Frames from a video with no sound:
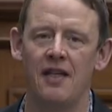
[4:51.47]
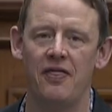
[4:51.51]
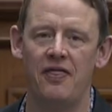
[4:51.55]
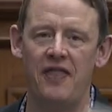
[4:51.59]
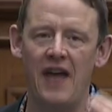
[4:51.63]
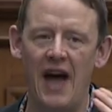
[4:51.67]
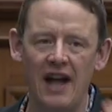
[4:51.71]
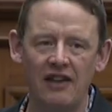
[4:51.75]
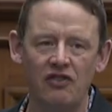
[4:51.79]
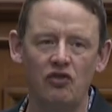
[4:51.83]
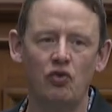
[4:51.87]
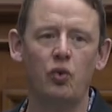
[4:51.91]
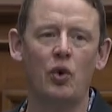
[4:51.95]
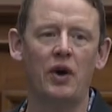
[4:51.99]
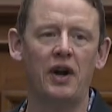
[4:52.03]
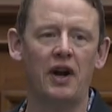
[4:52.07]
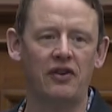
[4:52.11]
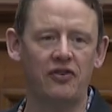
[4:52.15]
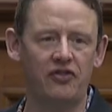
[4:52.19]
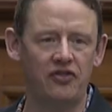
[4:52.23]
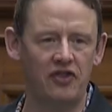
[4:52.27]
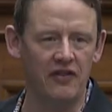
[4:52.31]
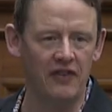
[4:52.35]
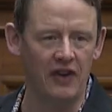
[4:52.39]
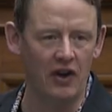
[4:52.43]
That's what a
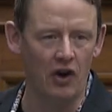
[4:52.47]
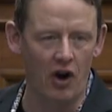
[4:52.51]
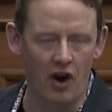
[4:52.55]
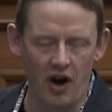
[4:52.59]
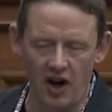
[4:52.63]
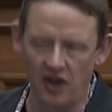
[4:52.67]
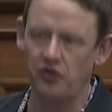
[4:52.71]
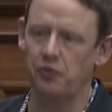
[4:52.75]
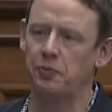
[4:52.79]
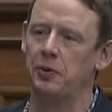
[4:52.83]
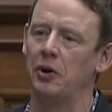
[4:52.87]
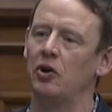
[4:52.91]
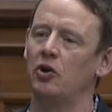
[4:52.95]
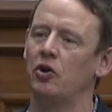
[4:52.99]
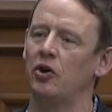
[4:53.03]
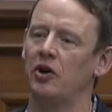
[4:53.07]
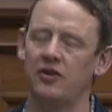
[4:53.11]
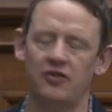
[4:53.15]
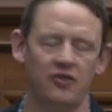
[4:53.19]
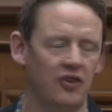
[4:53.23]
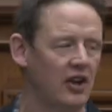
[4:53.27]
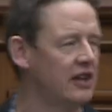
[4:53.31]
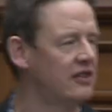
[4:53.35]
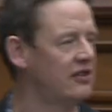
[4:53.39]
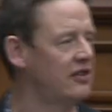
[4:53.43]
civic hospital
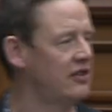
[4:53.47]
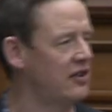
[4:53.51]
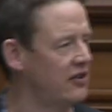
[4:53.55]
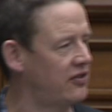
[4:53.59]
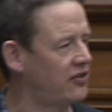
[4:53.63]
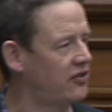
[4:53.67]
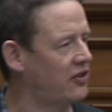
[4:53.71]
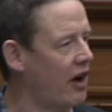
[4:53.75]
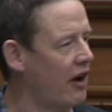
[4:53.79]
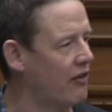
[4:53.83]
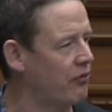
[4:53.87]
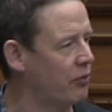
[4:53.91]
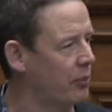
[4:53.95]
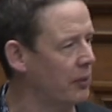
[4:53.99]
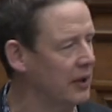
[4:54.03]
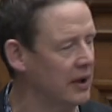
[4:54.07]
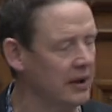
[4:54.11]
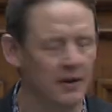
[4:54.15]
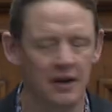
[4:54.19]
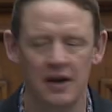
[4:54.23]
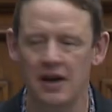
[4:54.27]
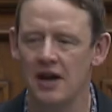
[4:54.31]
looks like to this government.